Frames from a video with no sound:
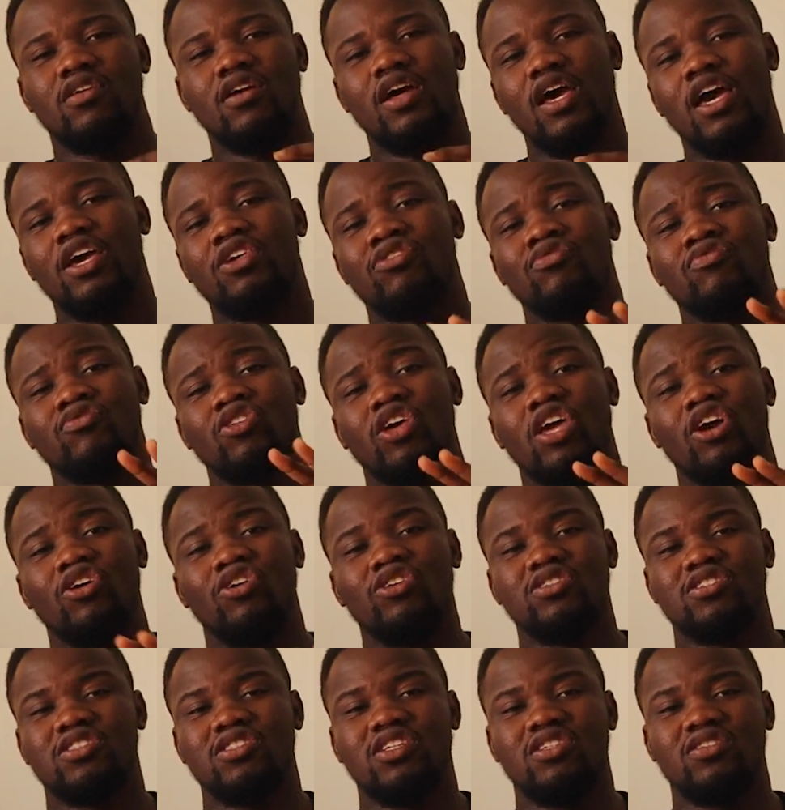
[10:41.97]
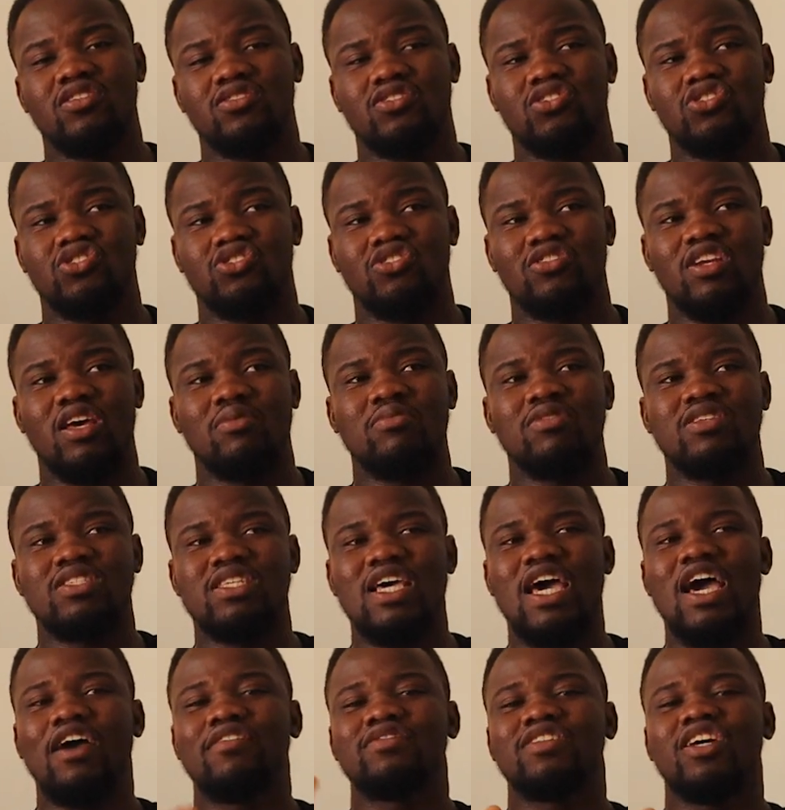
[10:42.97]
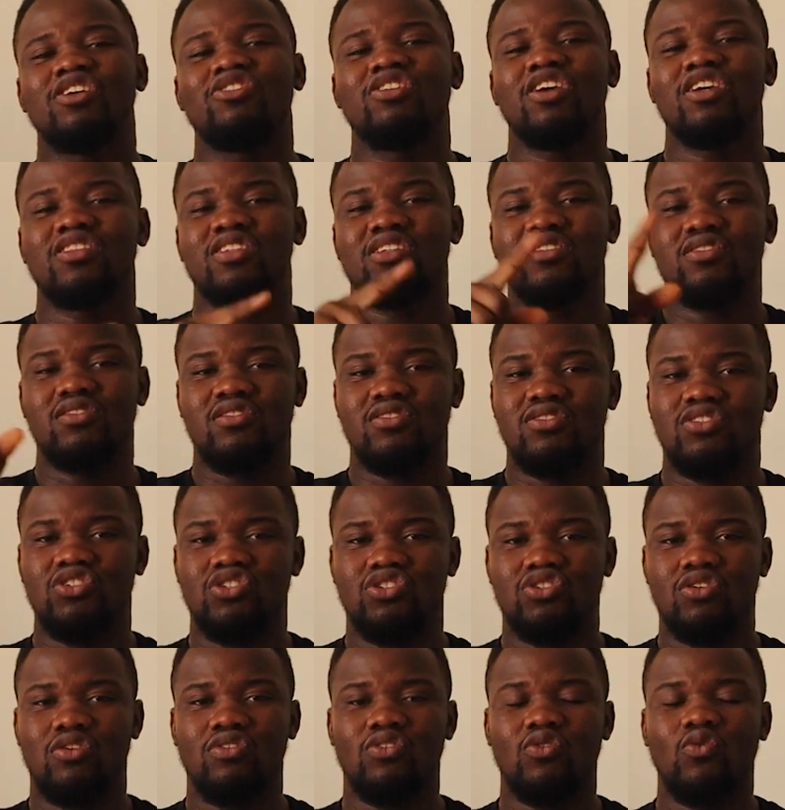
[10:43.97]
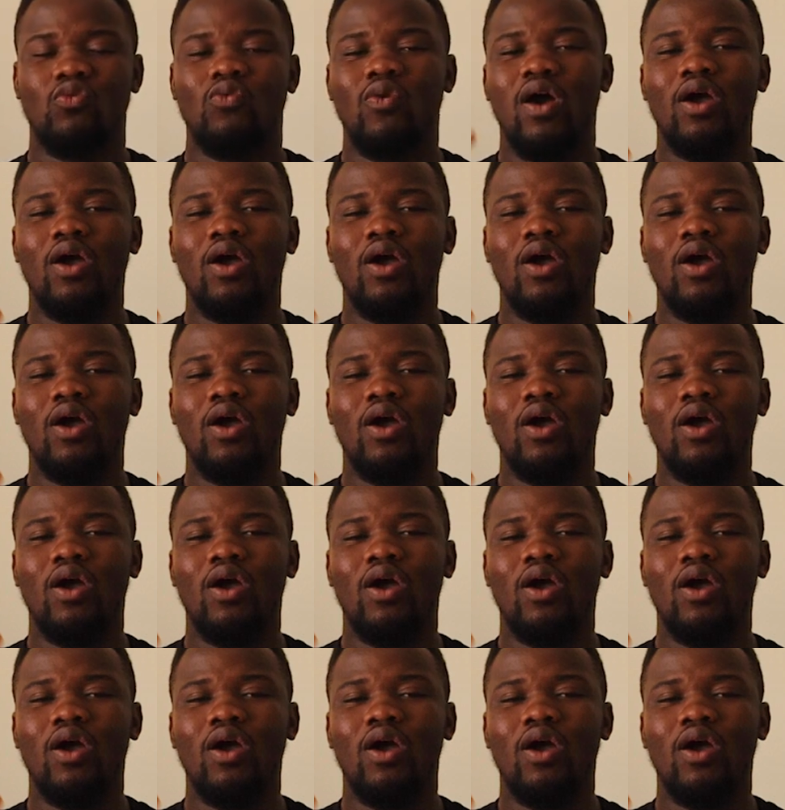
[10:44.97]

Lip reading: and you've not yet gotten a decision, that means after you get a decision,